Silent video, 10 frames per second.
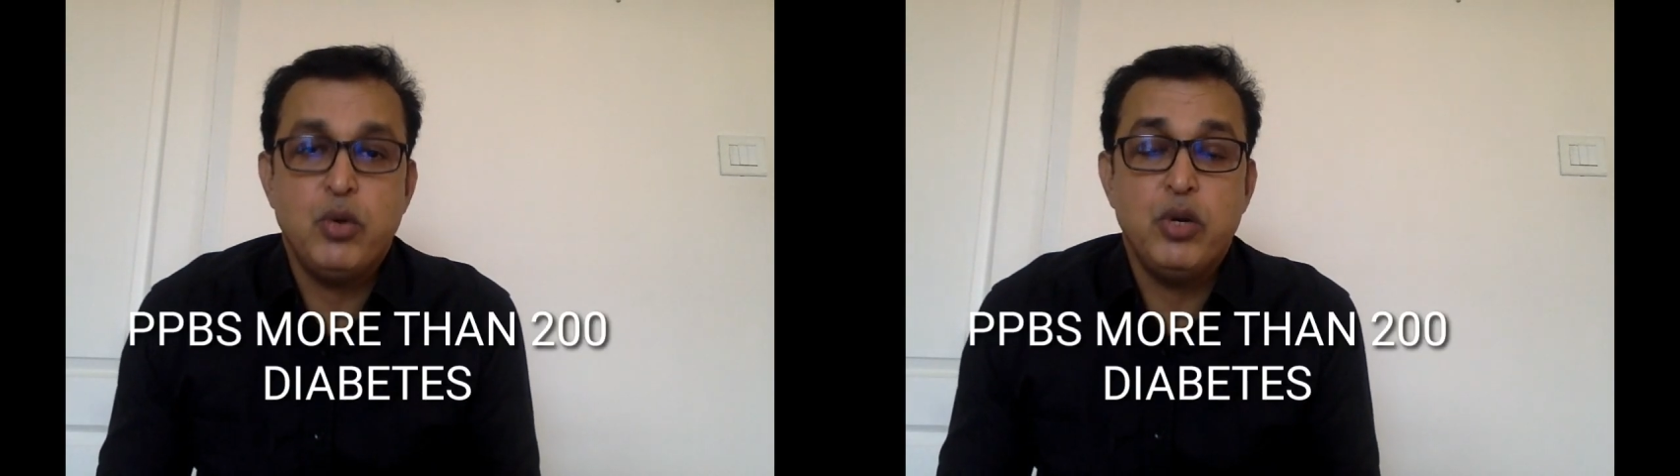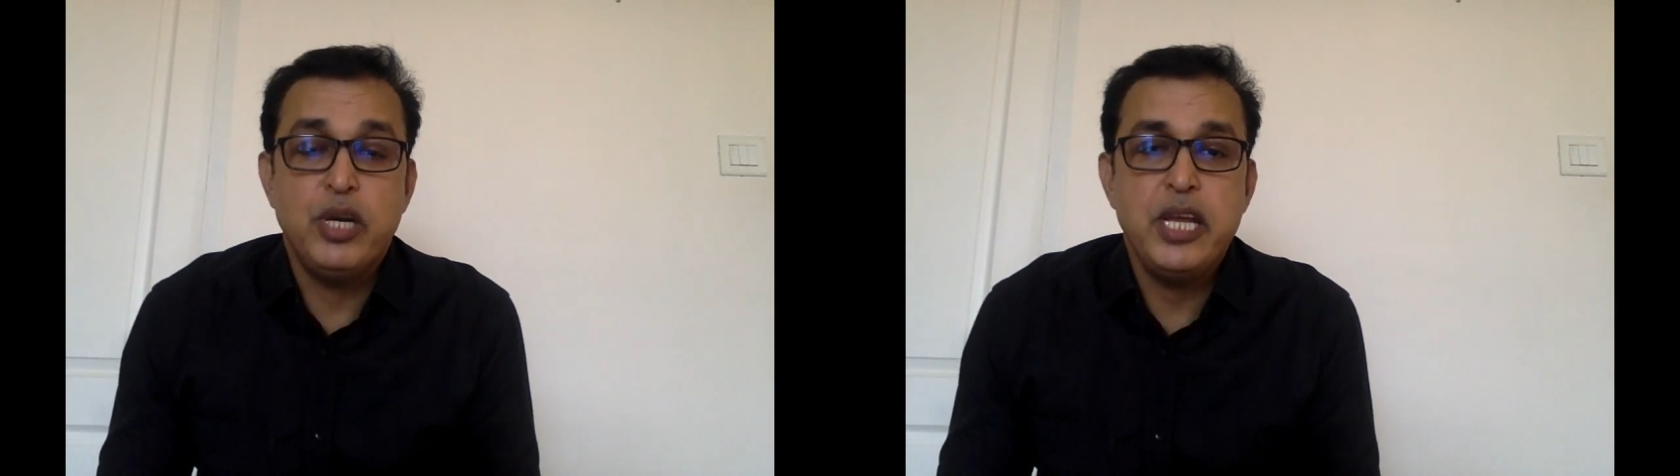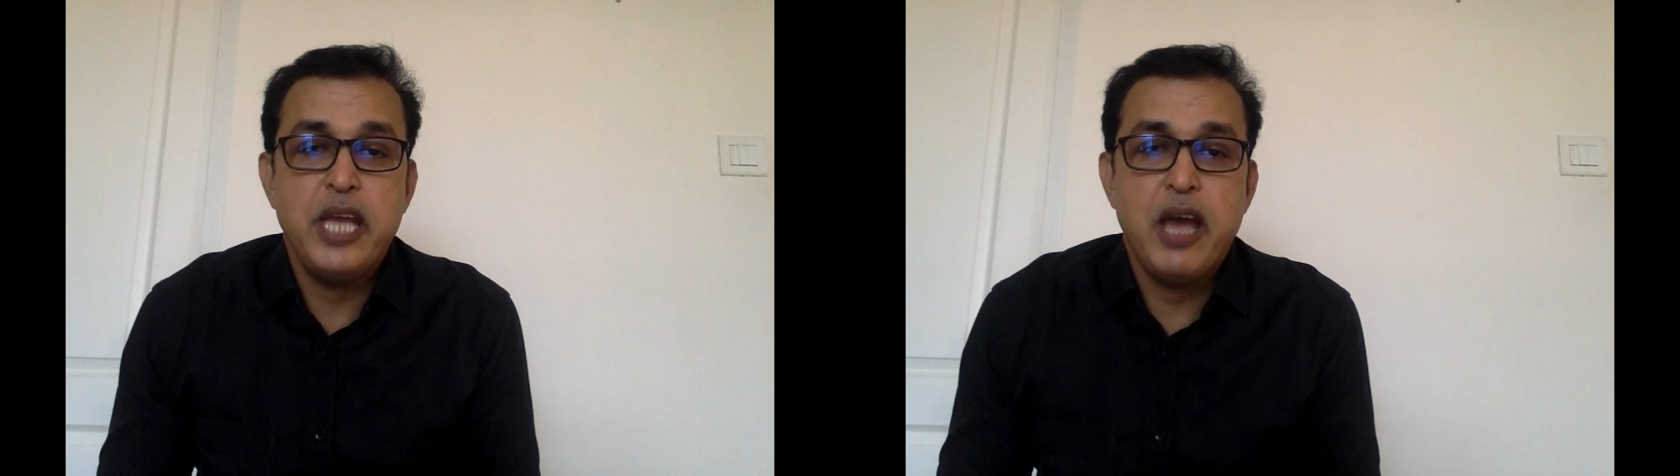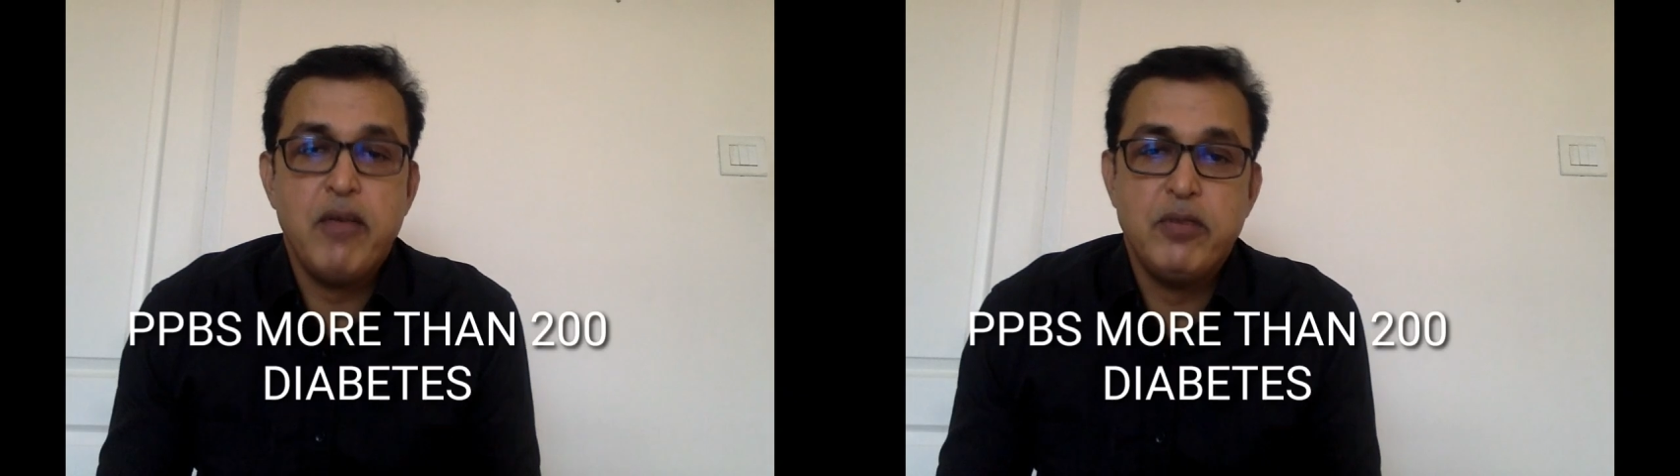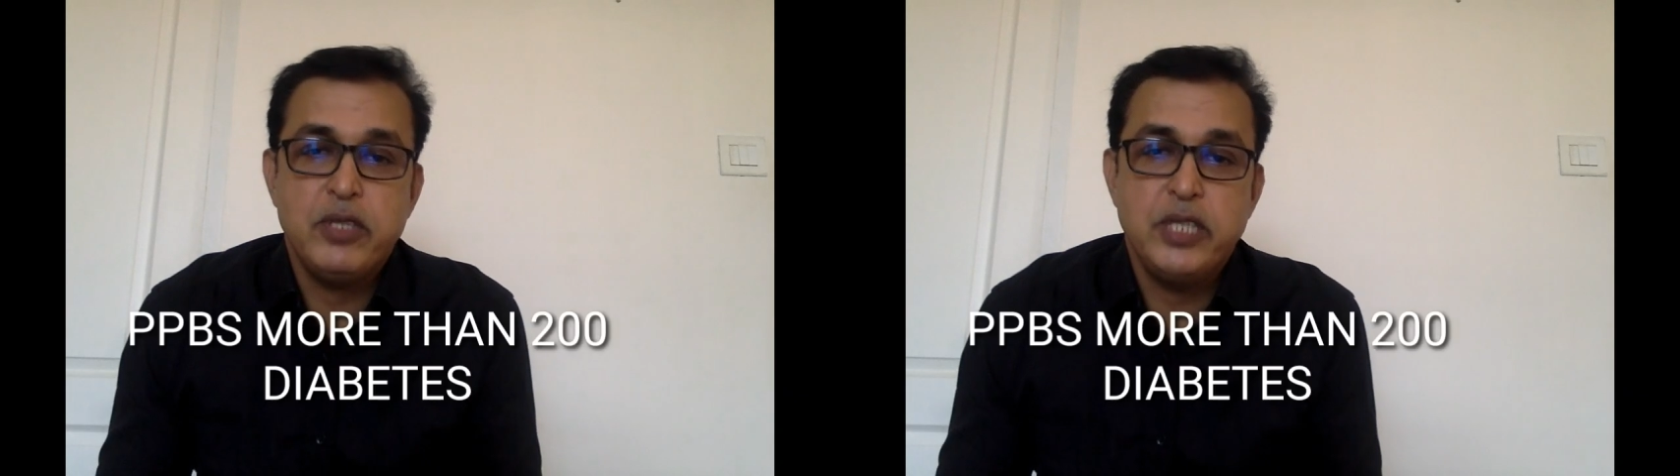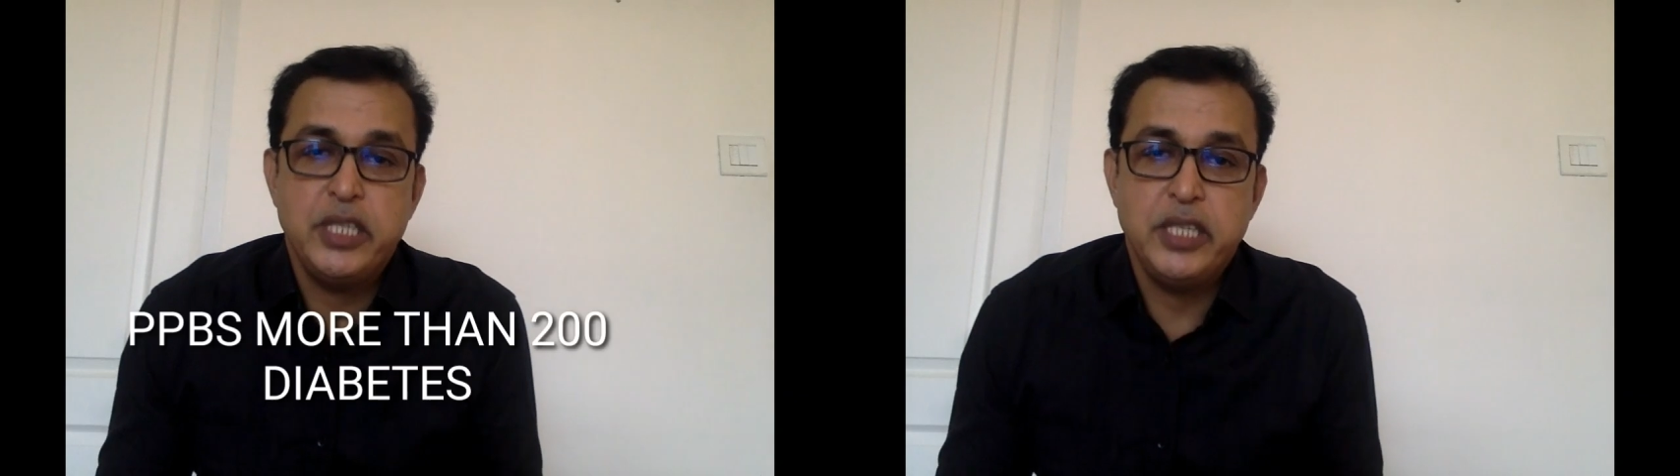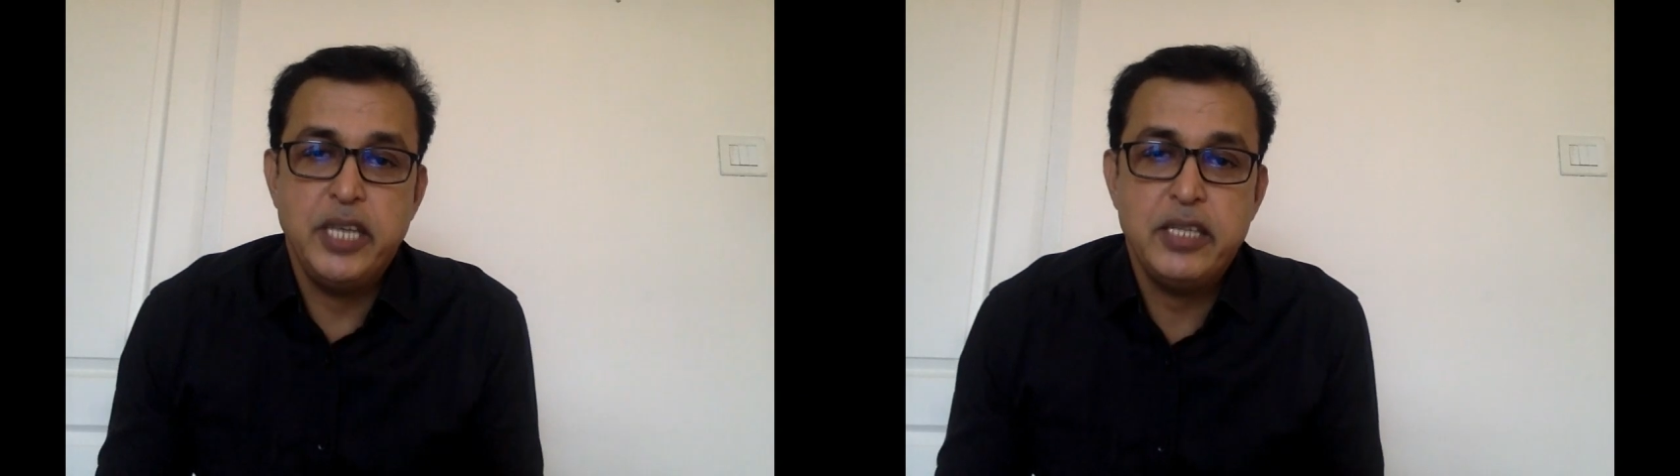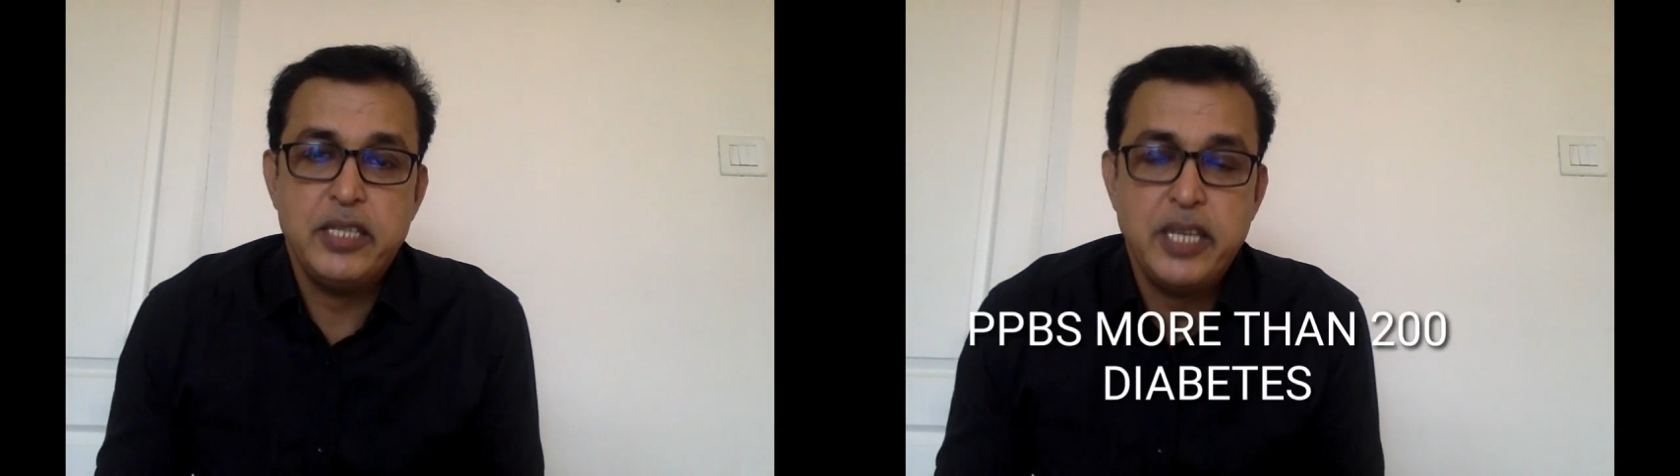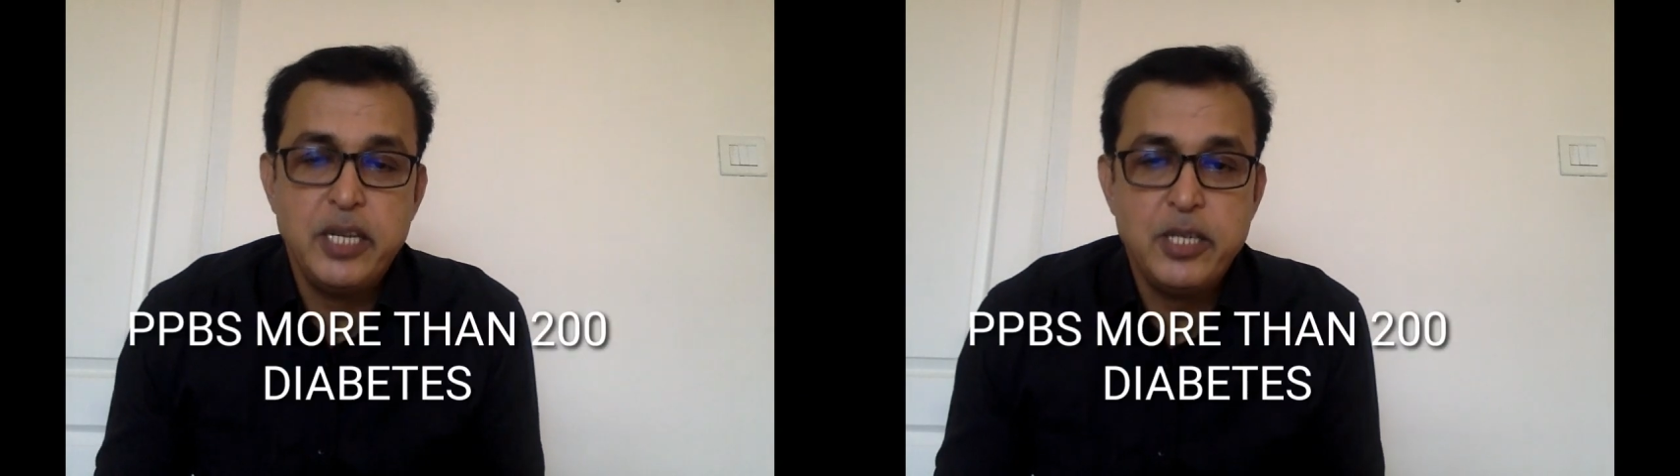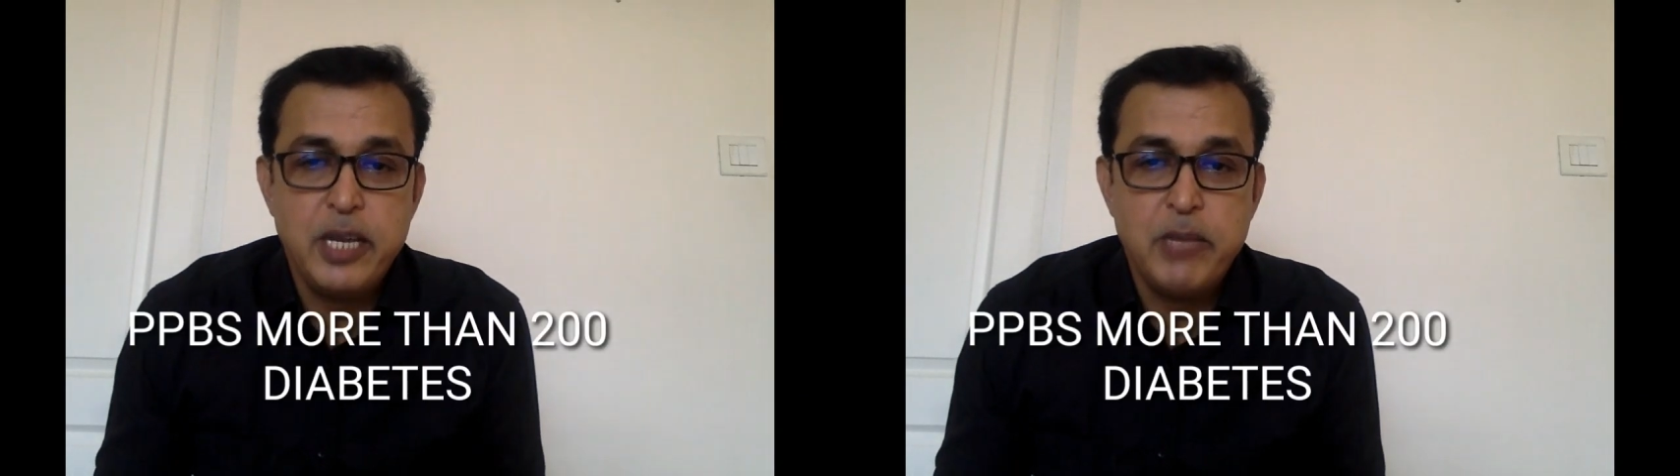only after checking a
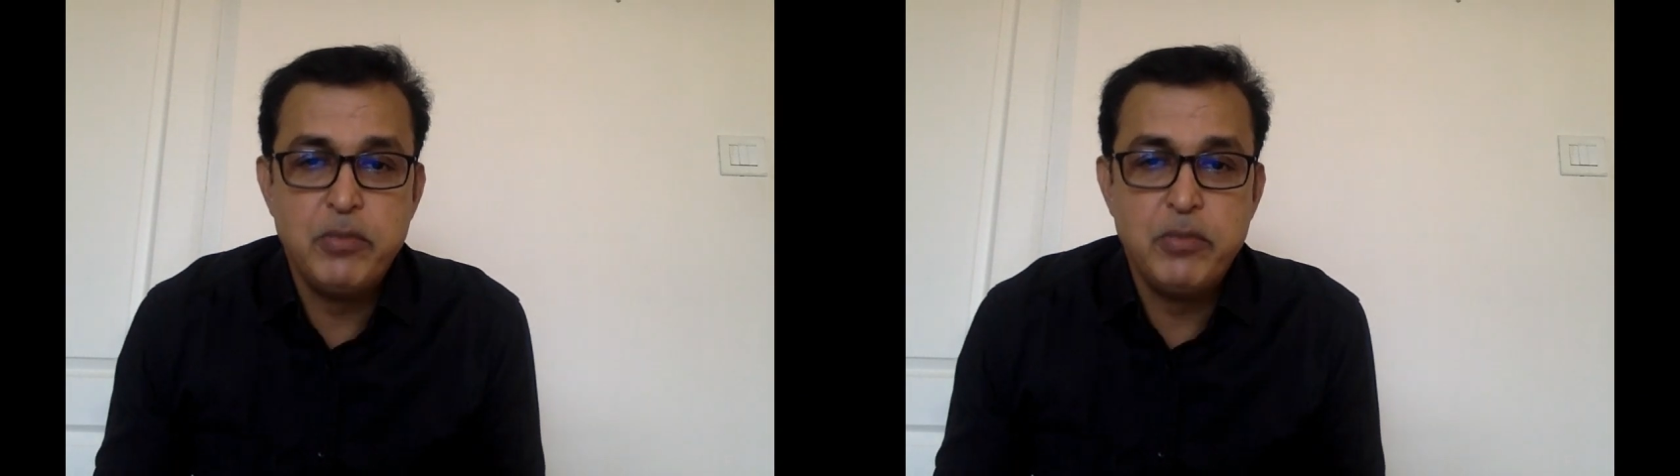second time,